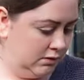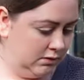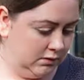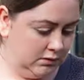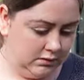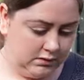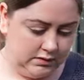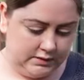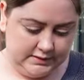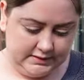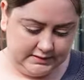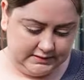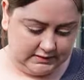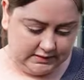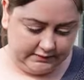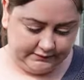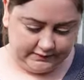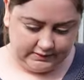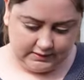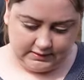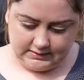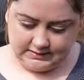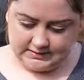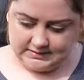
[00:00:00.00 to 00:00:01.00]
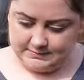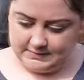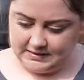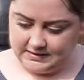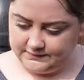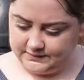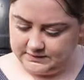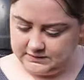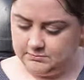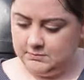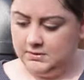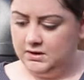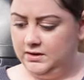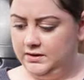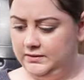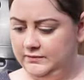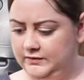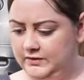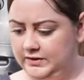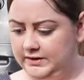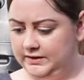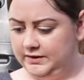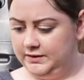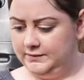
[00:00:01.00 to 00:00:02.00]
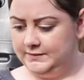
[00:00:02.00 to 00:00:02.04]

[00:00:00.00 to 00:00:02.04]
Oh, there's nothing like the smell of a tomato vine